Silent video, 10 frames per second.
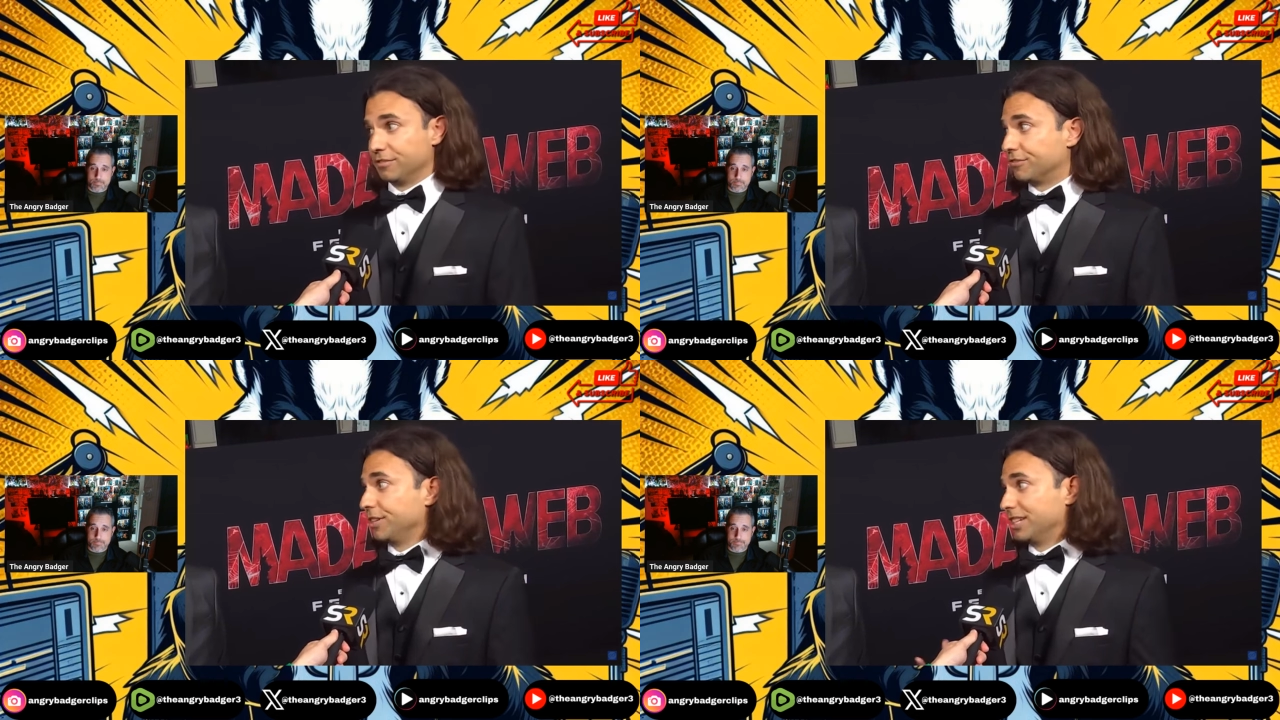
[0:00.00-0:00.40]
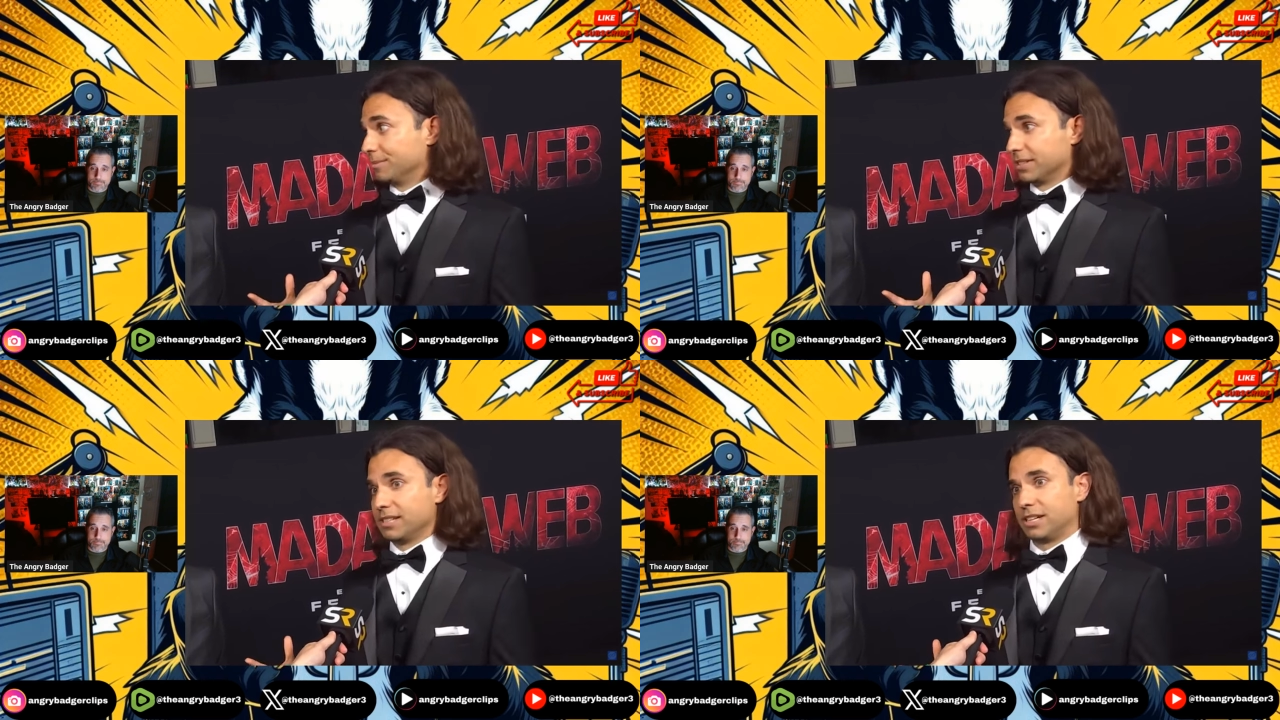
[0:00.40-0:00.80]
the freedom
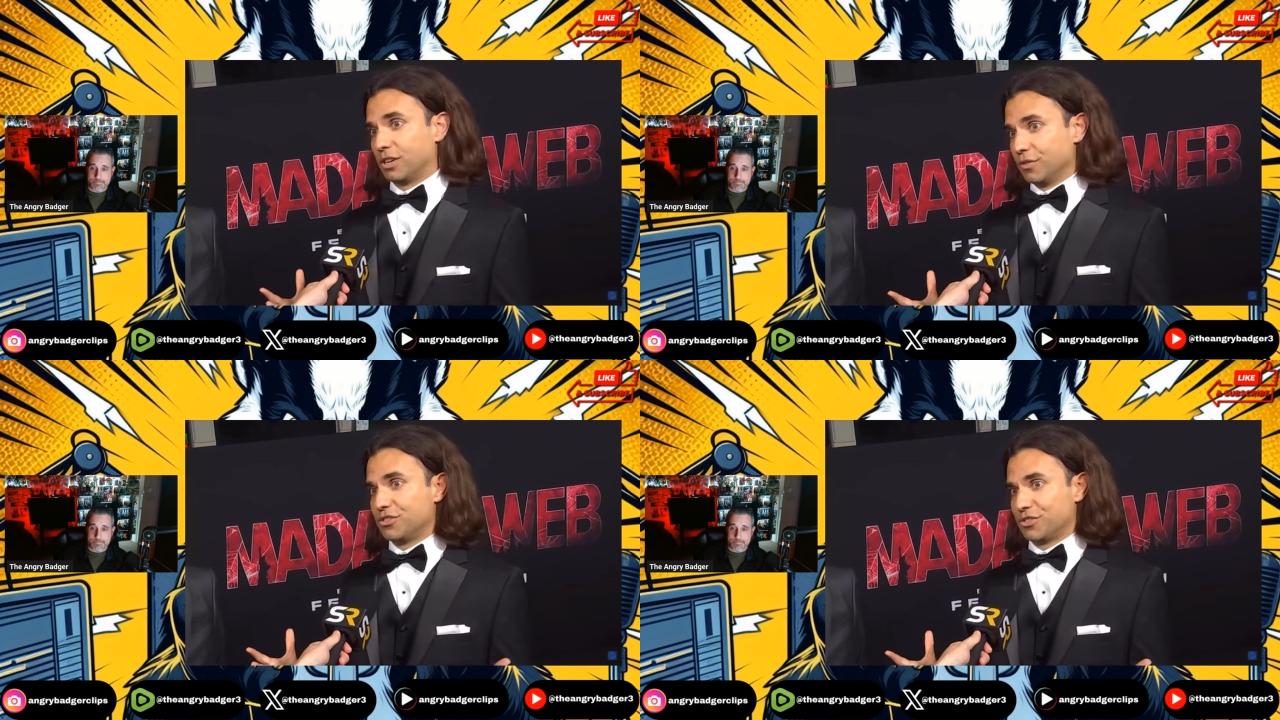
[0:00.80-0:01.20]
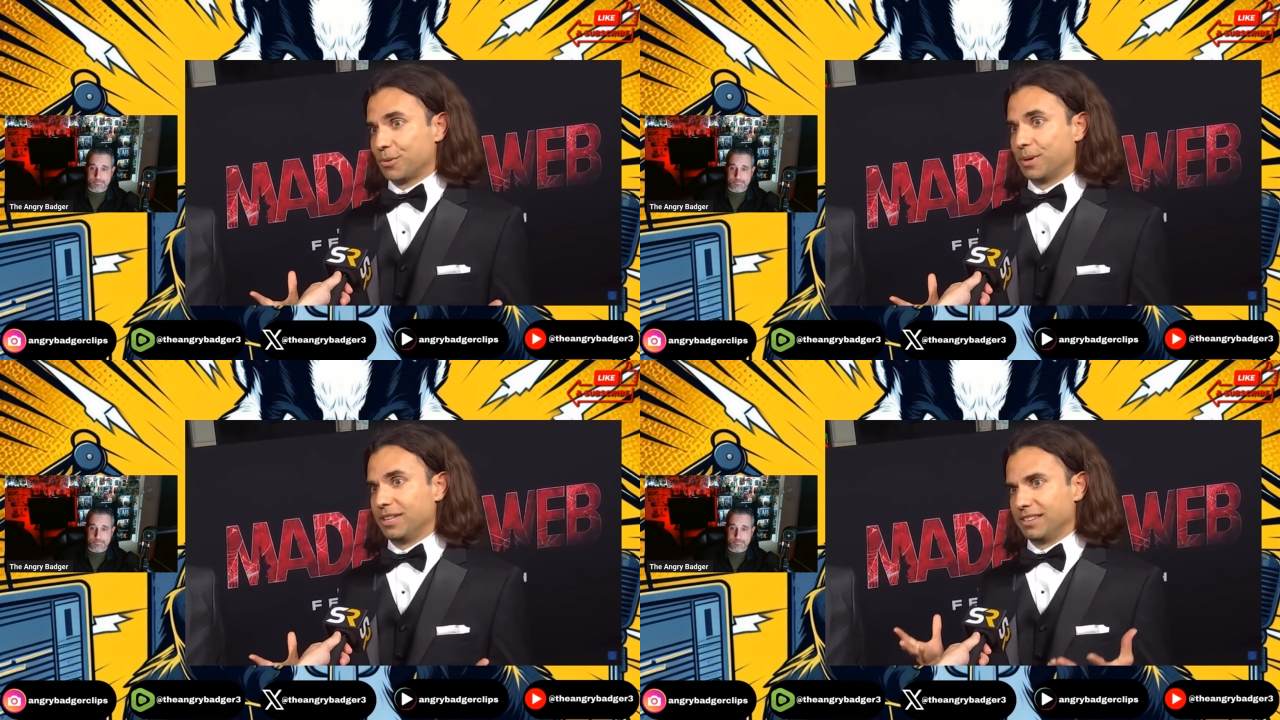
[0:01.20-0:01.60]
to like tell the
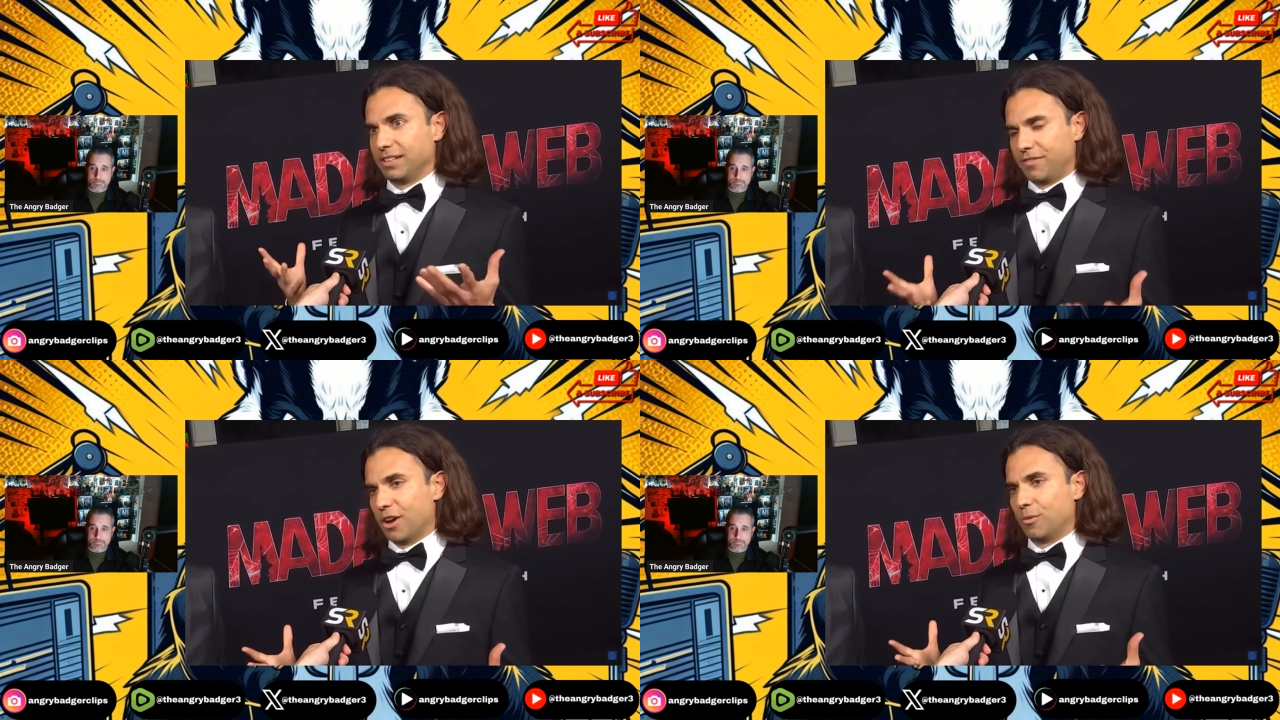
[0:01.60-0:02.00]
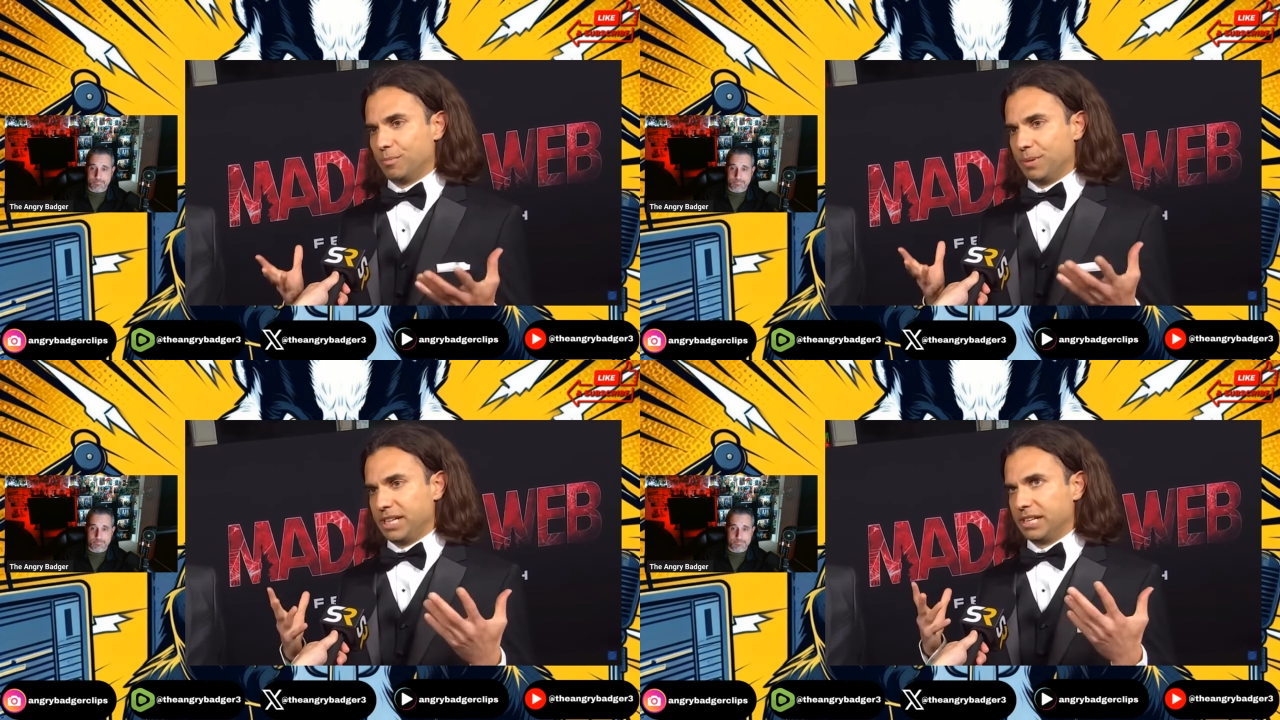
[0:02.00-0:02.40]
story that they felt
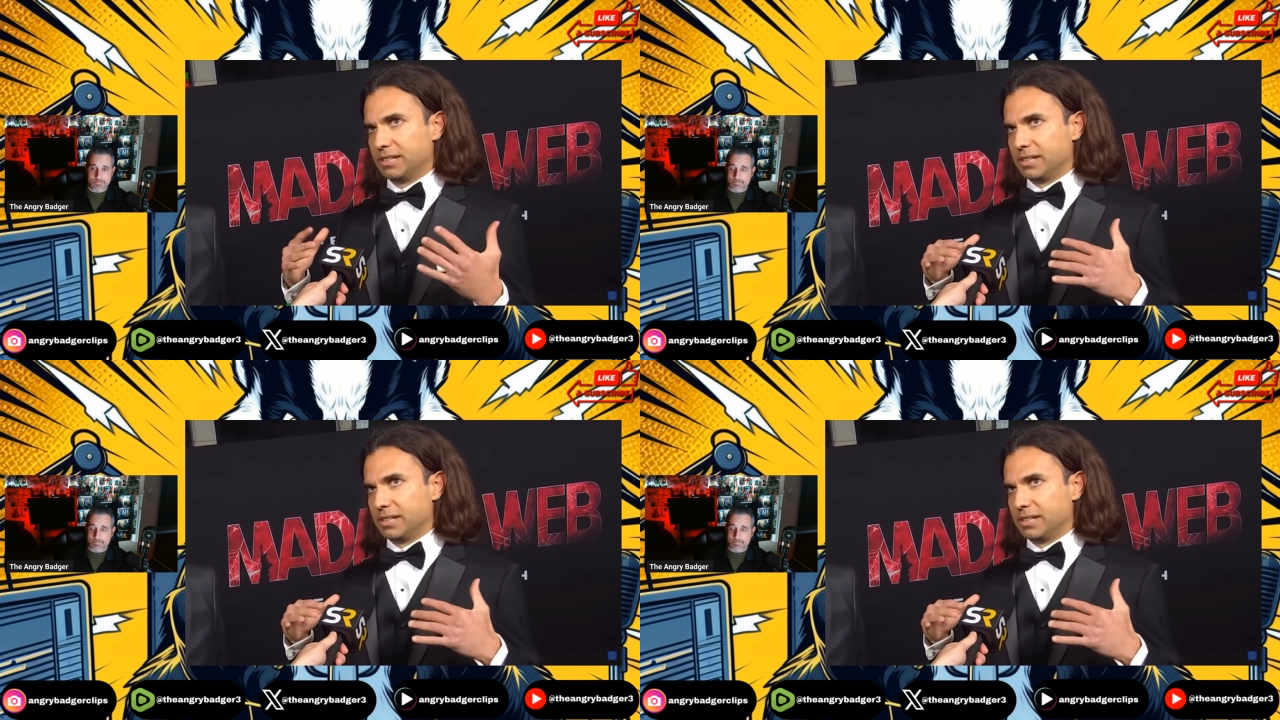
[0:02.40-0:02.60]
would be,